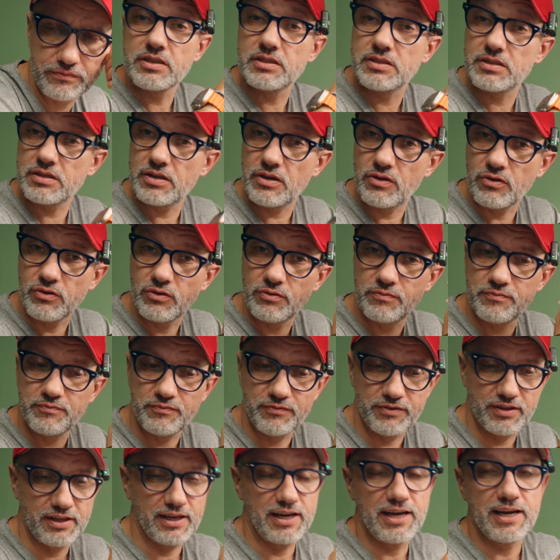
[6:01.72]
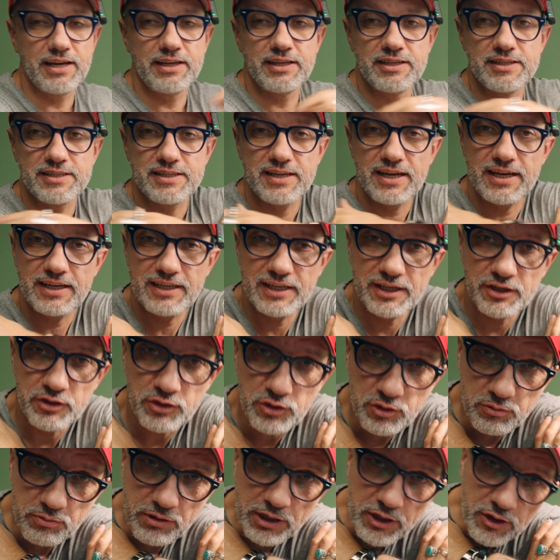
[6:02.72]
So I
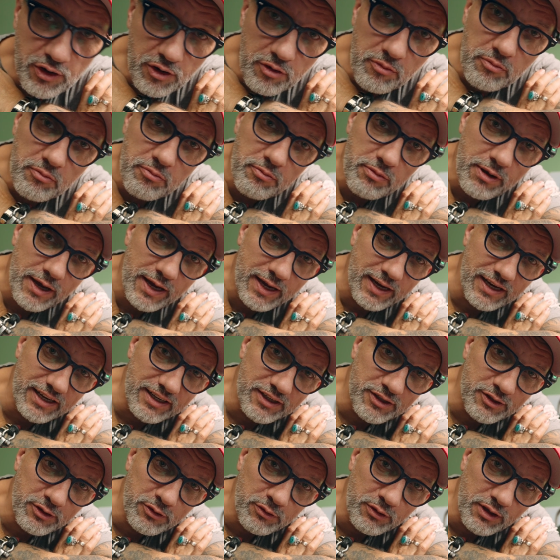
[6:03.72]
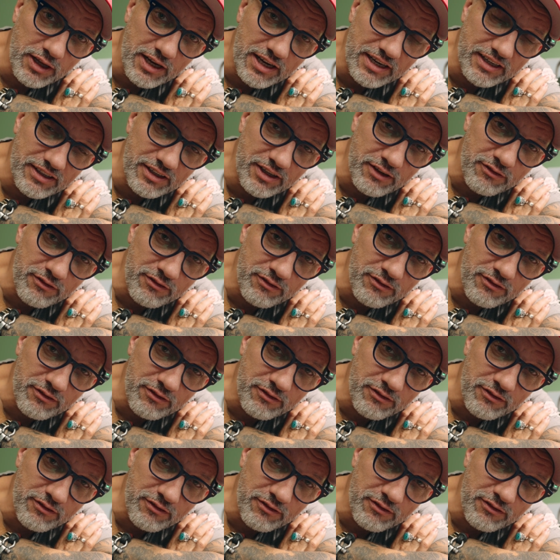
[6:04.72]
decided to become paid to learn